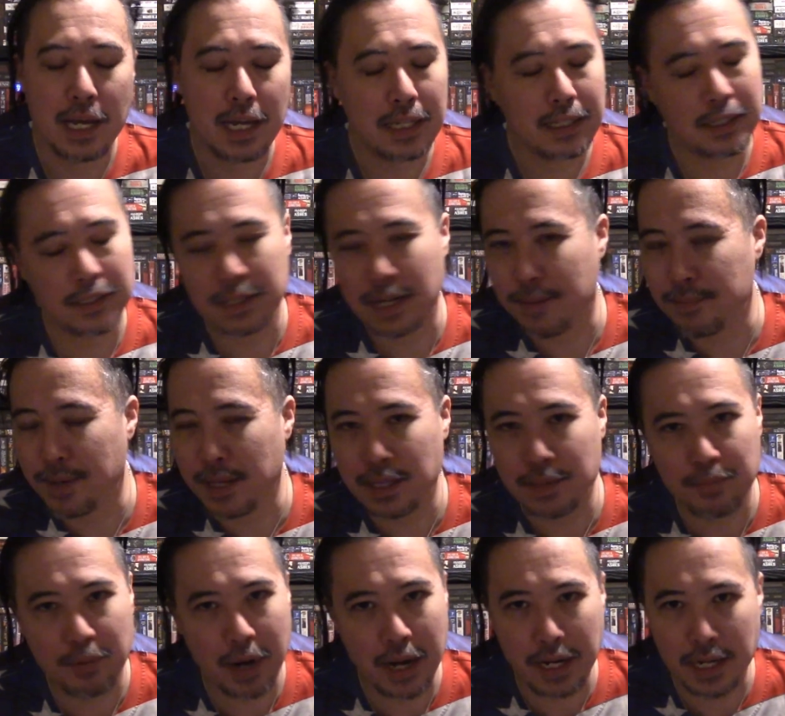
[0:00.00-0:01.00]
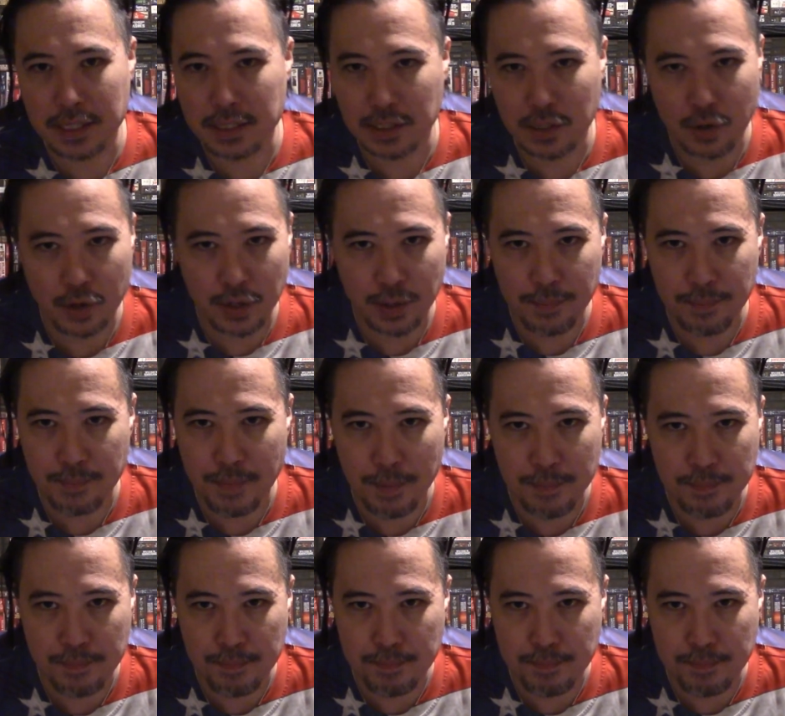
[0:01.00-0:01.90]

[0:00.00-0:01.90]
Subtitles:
Does not mean the brain isn't going up a